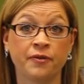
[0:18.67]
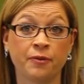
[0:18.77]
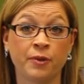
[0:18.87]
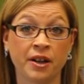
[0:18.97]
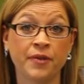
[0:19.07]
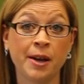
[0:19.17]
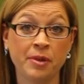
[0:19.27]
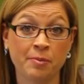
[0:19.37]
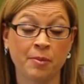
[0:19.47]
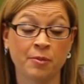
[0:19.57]
when a
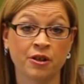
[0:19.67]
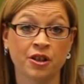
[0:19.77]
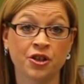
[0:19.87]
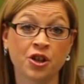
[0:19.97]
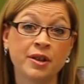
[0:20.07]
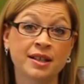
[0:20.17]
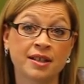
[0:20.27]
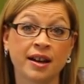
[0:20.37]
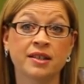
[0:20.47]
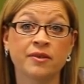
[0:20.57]
family member is showing
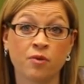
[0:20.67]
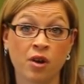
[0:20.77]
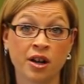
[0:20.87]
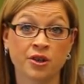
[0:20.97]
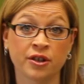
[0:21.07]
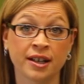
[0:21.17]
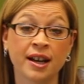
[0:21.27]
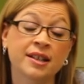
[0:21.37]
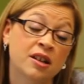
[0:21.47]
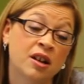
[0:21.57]
signs of wandering
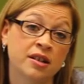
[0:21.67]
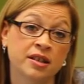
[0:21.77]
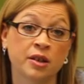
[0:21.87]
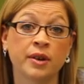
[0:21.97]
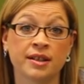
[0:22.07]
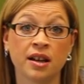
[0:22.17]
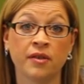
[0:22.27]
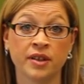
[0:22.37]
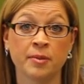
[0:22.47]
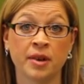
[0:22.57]
as a consequence
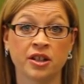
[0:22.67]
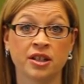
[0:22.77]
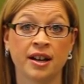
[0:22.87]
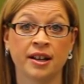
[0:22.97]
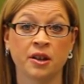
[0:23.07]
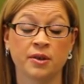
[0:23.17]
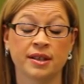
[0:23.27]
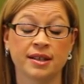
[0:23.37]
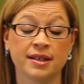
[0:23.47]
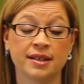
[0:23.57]
of a dementia
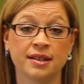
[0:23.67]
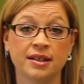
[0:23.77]
diagnosis.